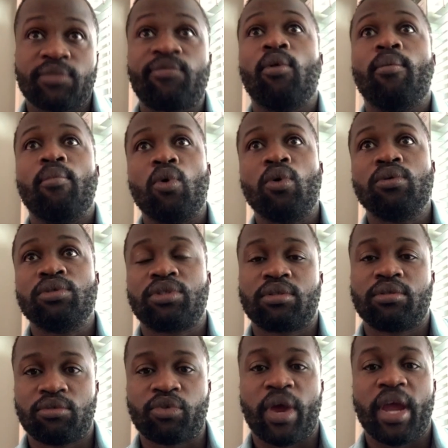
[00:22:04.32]
for most
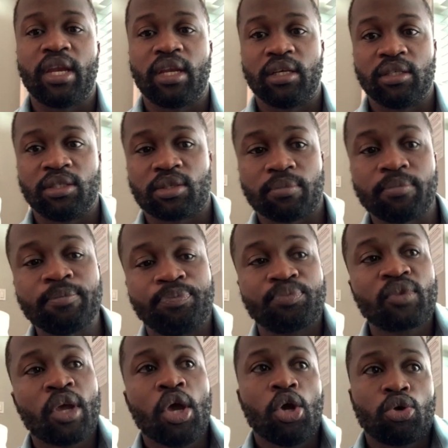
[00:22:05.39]
trainers,
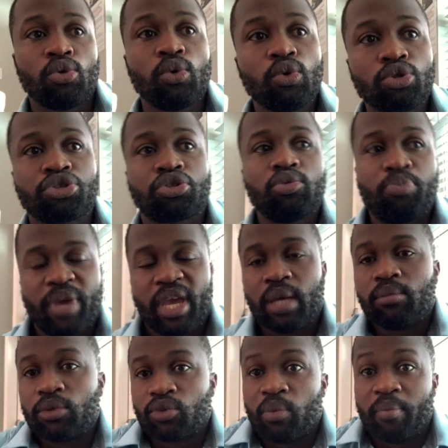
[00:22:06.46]
you should be
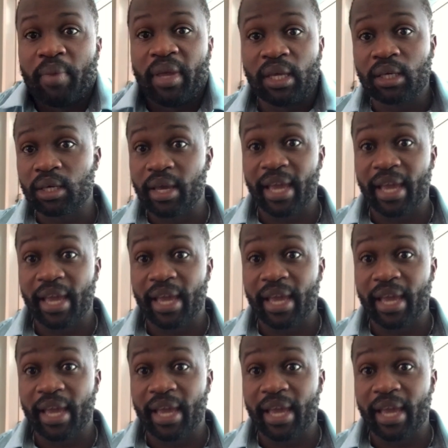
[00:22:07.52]
able to make